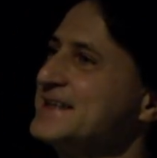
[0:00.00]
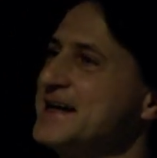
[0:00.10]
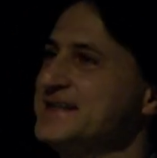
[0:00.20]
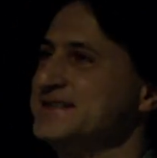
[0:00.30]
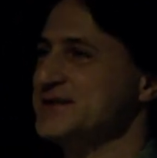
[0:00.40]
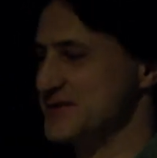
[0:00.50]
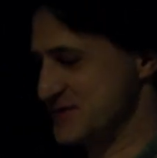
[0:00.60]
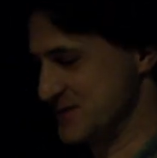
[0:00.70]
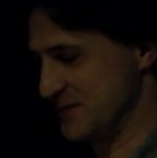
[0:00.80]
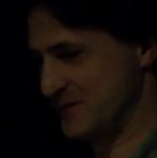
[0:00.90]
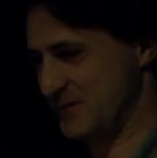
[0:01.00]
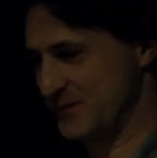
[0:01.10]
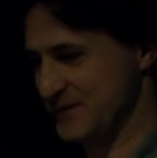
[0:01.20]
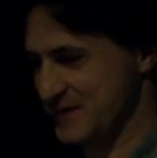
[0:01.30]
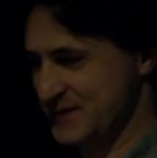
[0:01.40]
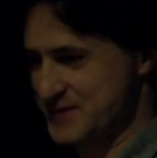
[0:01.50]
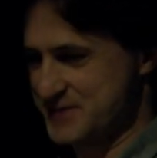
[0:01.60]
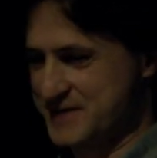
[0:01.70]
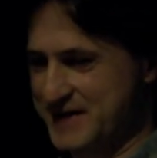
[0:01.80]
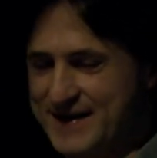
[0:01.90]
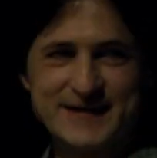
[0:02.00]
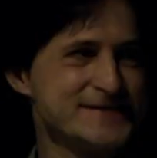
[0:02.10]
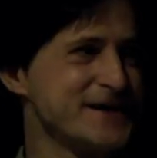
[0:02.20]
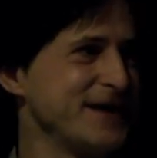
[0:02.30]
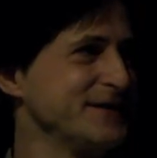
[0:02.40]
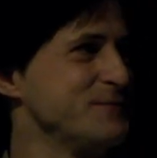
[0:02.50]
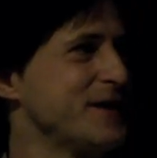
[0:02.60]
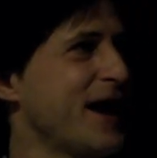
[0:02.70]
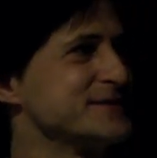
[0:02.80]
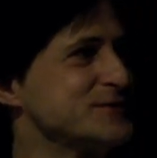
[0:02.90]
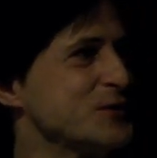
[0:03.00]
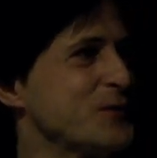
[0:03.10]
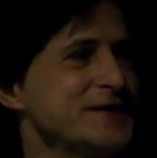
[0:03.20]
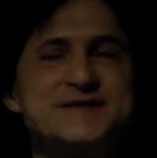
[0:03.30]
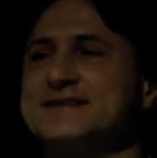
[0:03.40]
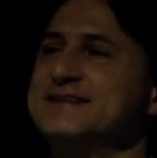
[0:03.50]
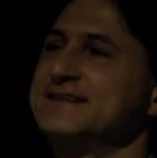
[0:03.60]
And so to get started, I want to ask you a question.